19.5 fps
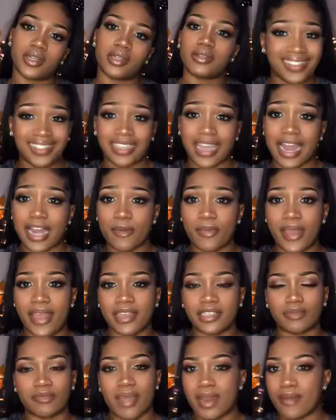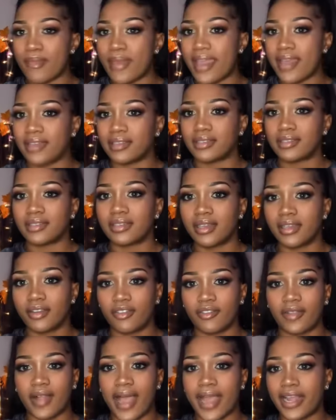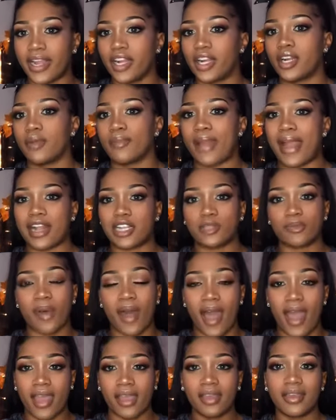side base, main base, flyer, backspot,